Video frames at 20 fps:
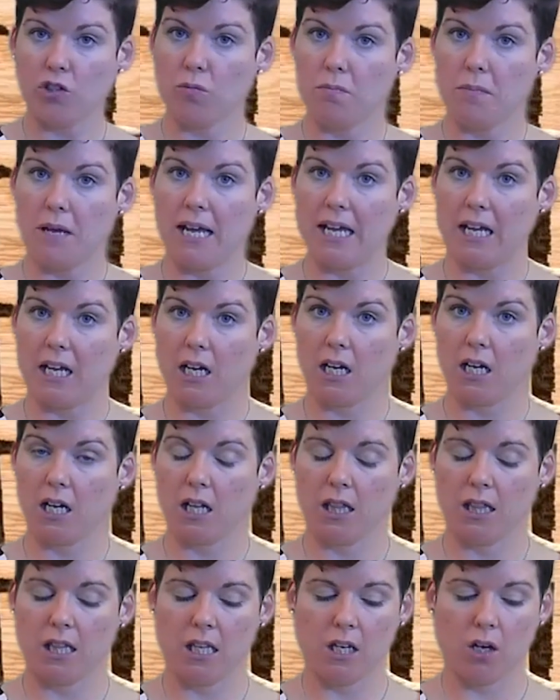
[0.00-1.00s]
to make
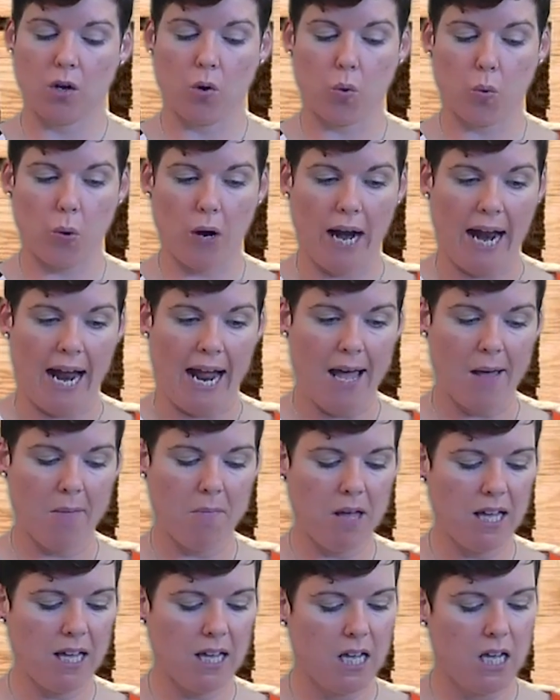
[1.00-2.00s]
the crab,
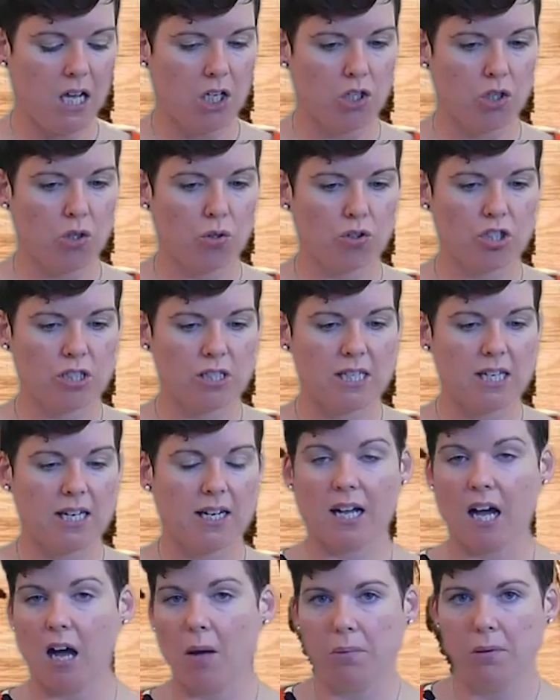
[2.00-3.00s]
you'll just need
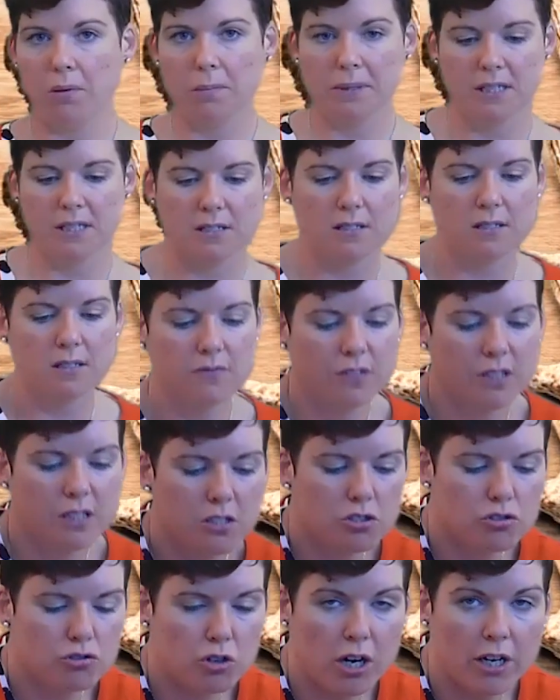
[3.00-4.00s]
a couple pieces of
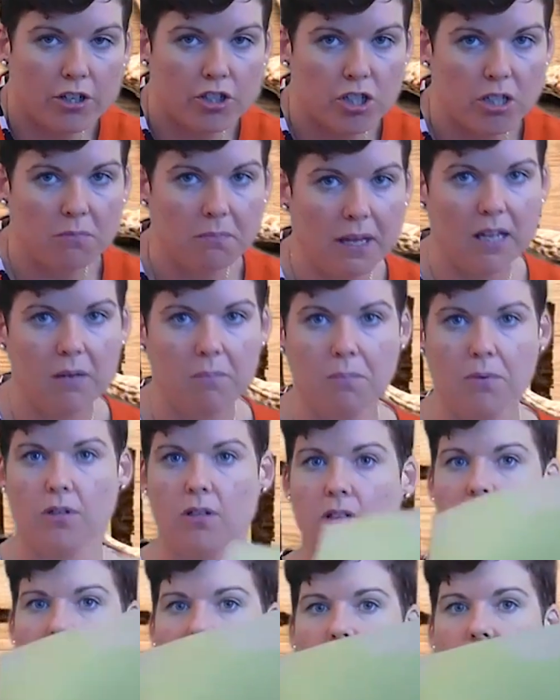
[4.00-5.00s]
construction
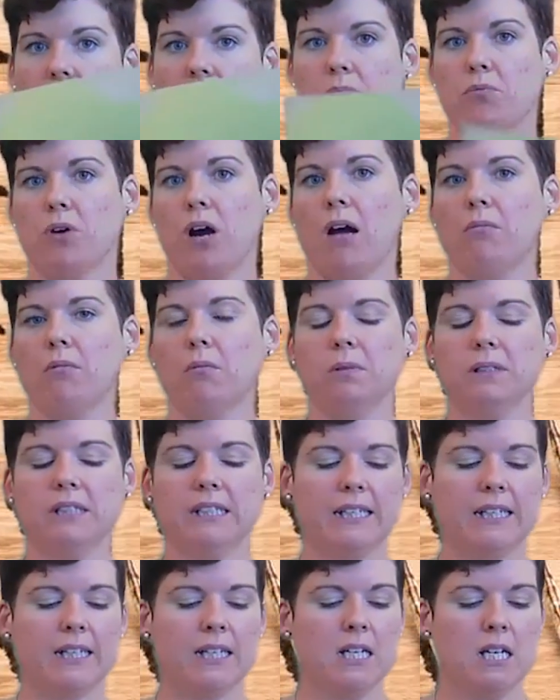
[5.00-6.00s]
paper, right?
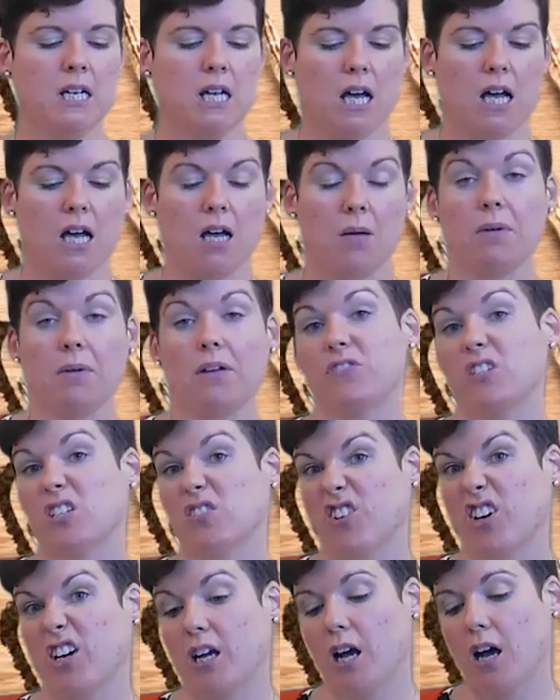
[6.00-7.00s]
Probably of
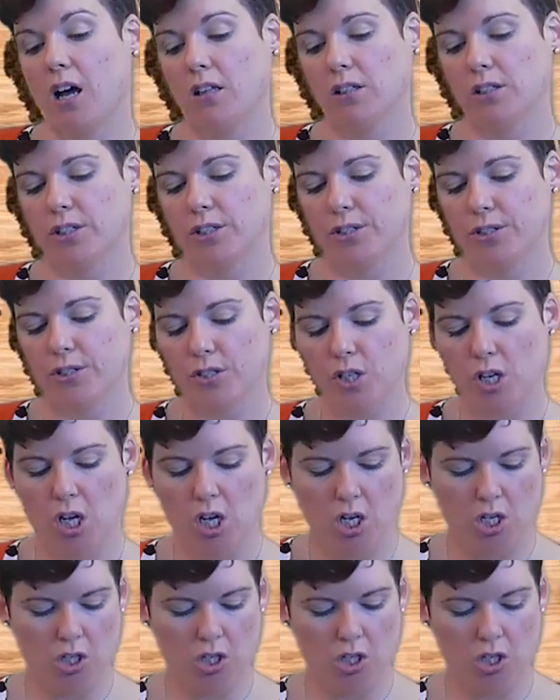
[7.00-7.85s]
different colors.